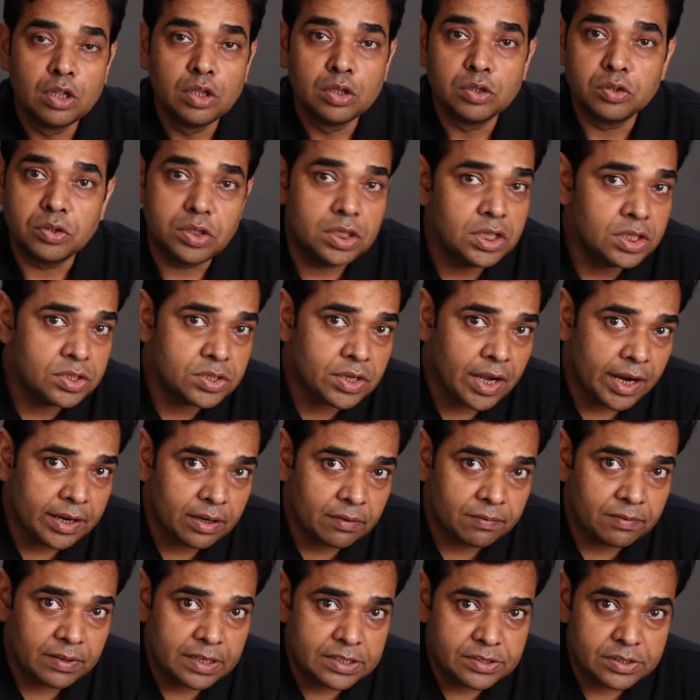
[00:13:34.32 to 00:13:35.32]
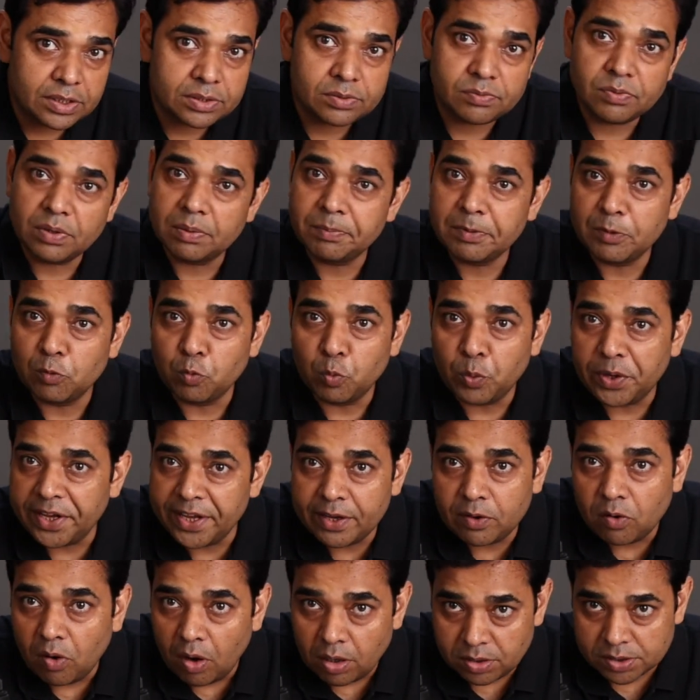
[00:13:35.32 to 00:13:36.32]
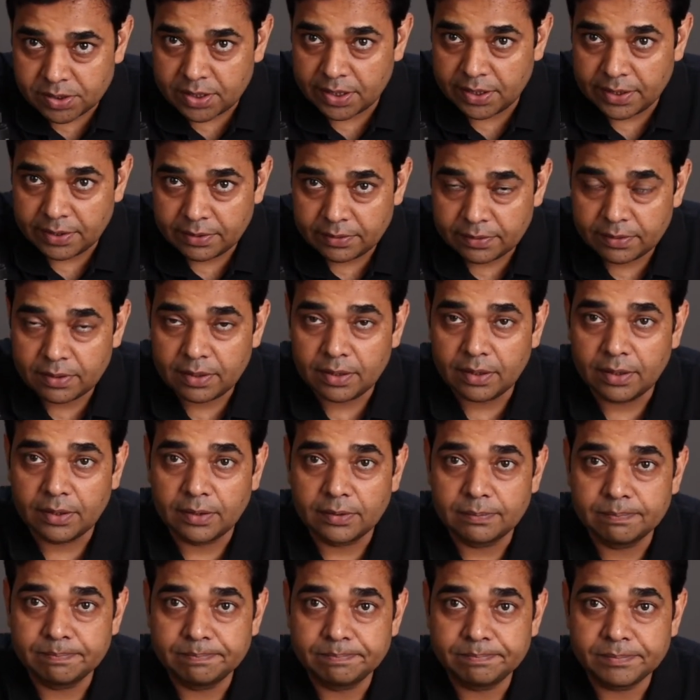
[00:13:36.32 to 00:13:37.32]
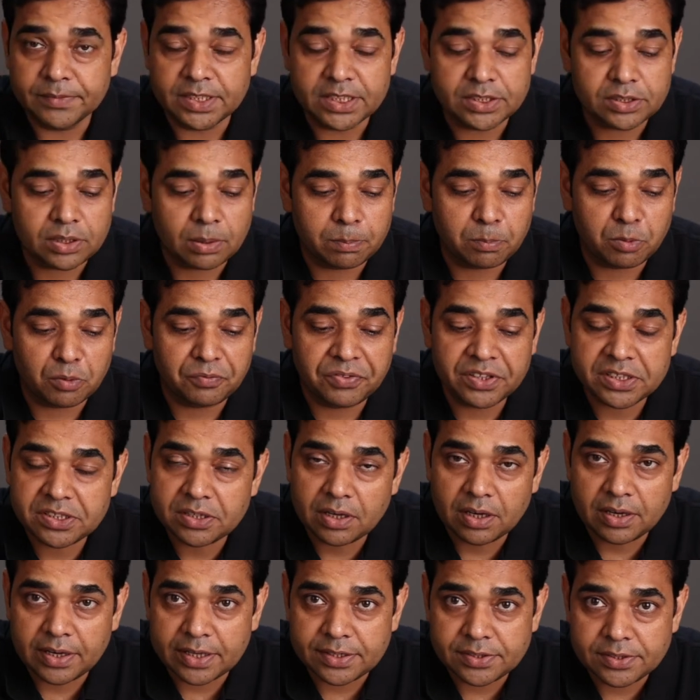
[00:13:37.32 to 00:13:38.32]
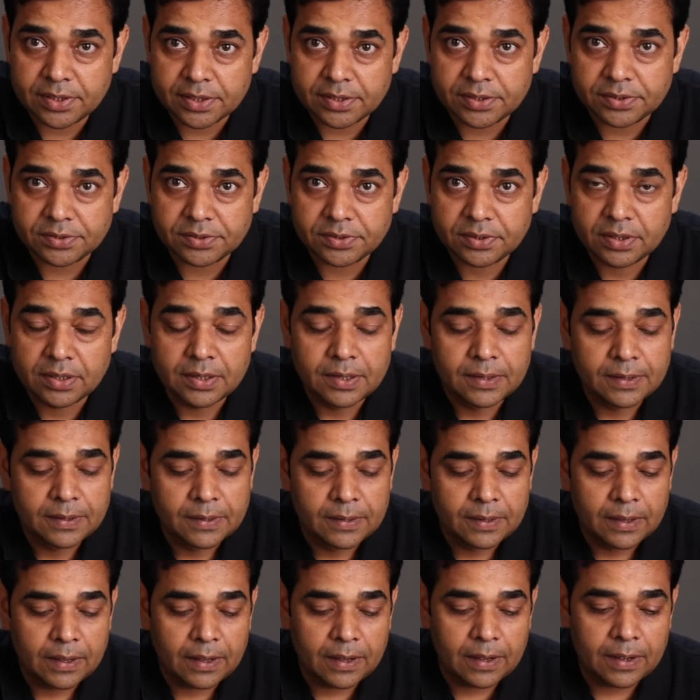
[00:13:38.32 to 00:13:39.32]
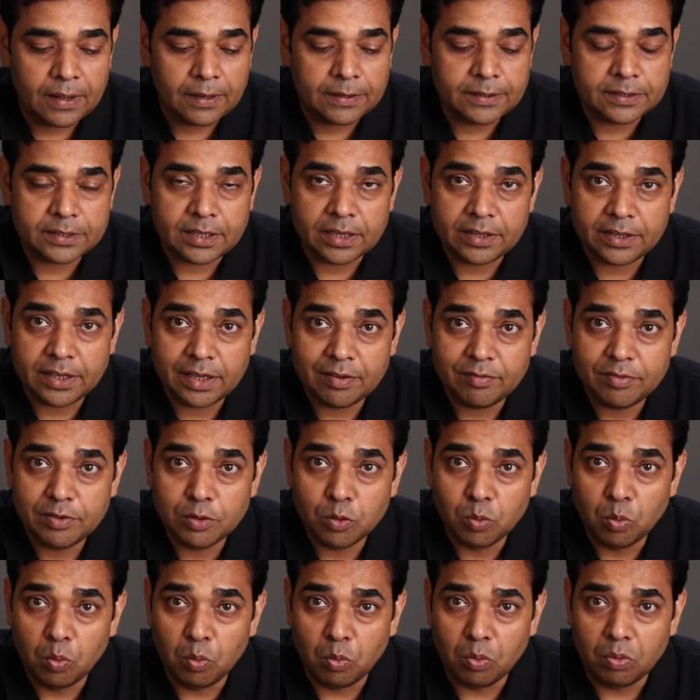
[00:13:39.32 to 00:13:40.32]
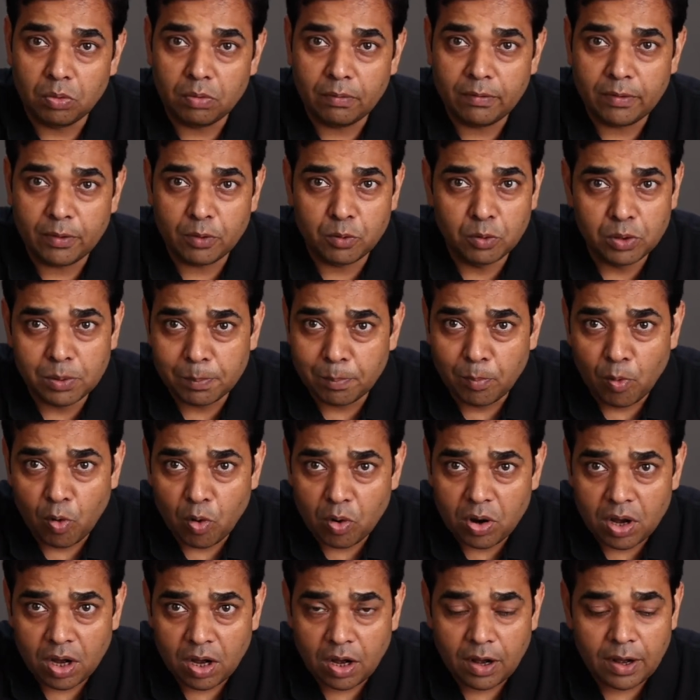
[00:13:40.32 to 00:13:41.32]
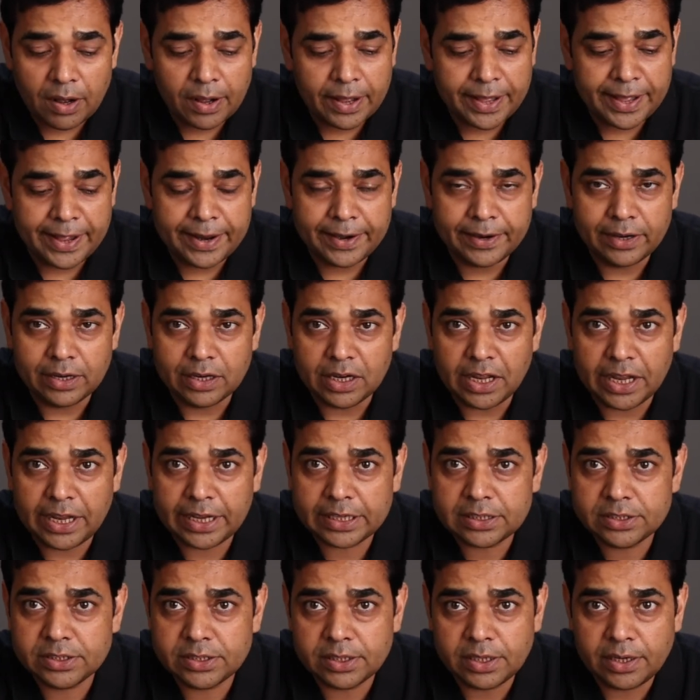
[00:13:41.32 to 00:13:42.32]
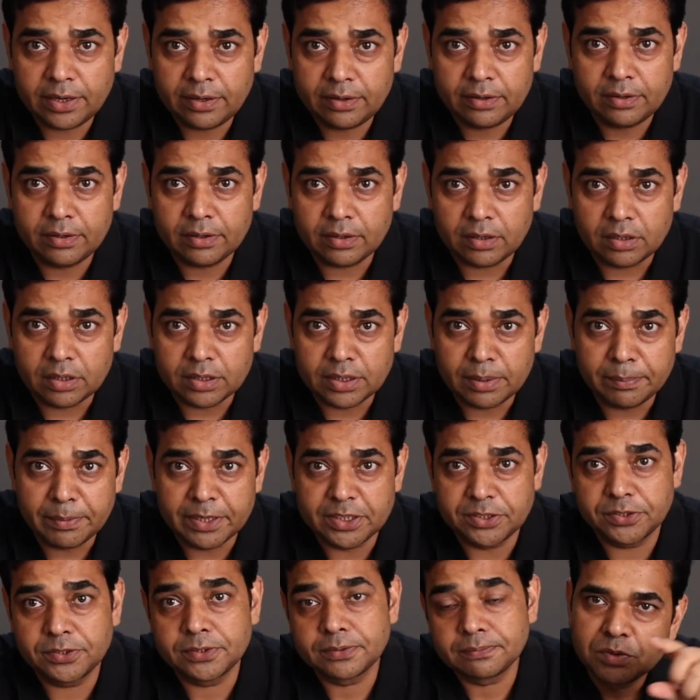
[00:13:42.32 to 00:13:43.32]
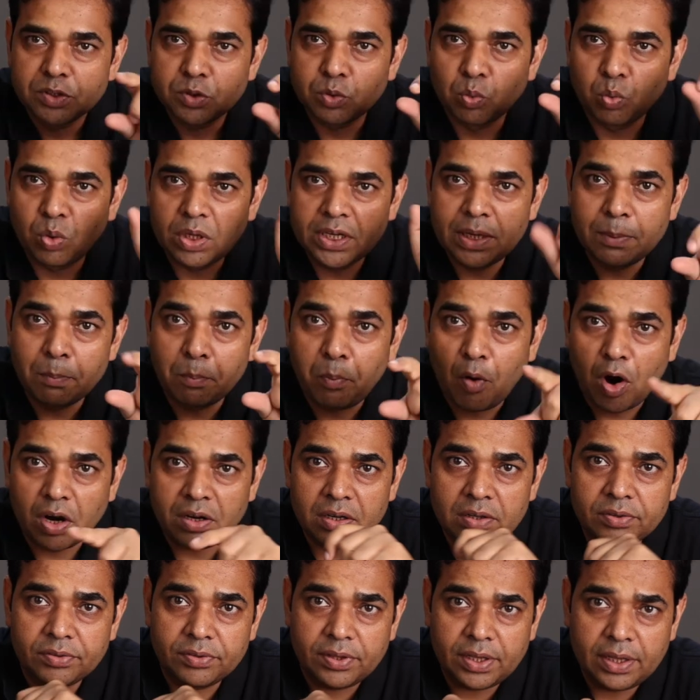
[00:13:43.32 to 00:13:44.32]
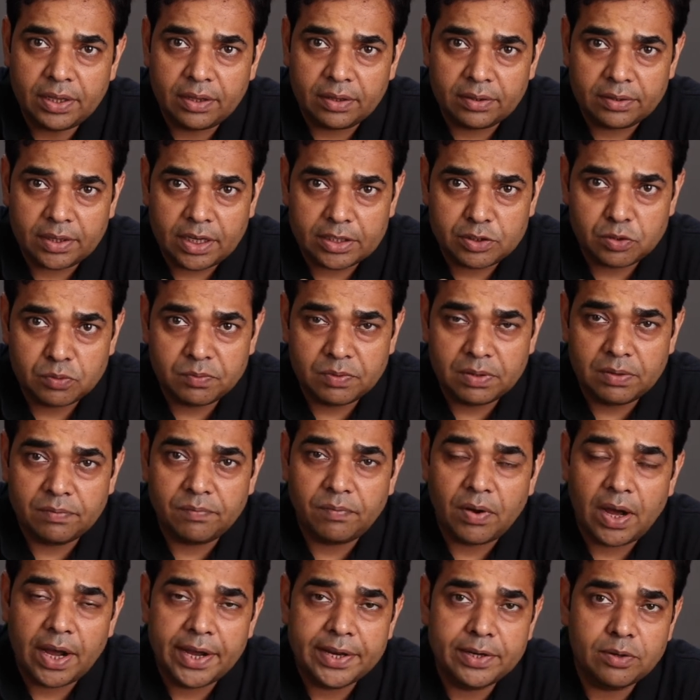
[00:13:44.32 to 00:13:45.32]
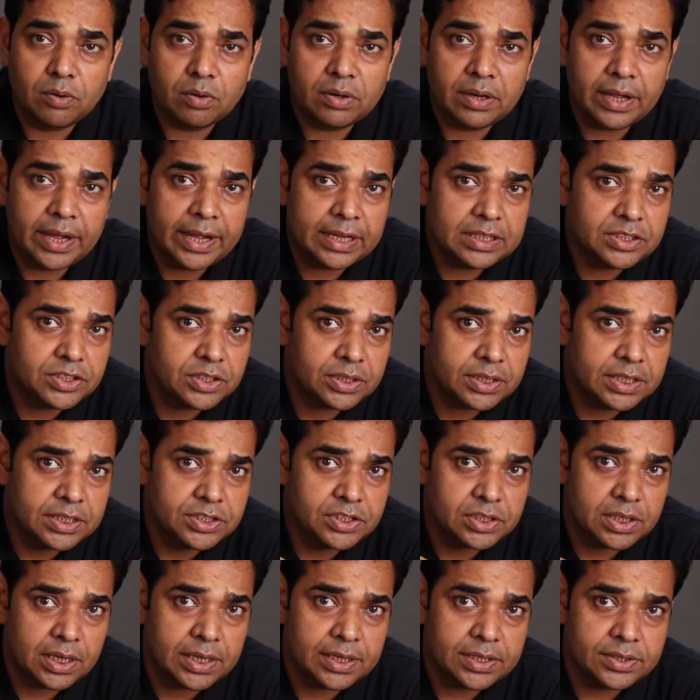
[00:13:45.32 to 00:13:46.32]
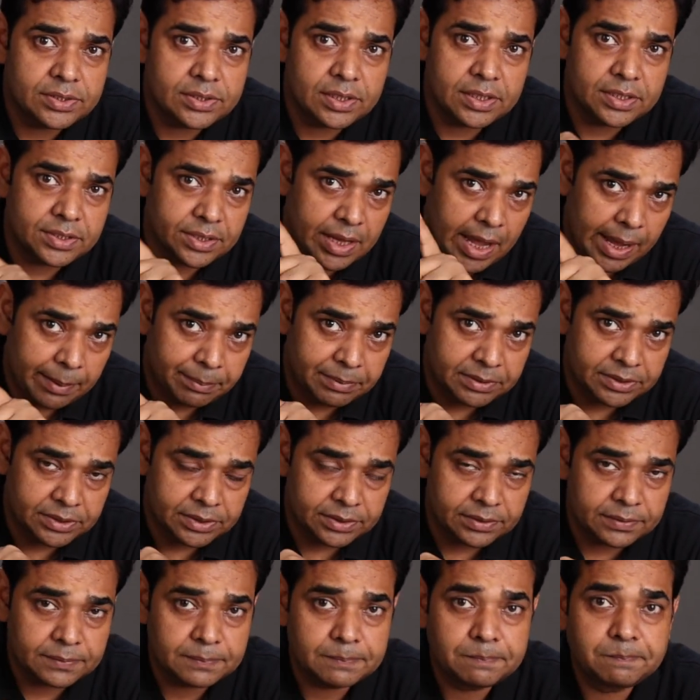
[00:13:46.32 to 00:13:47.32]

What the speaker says: these kind of lenses will be way costly. These are professional lenses. It can give you good bokeh and excellent image. So one important thing that you will find on each lens is aperture.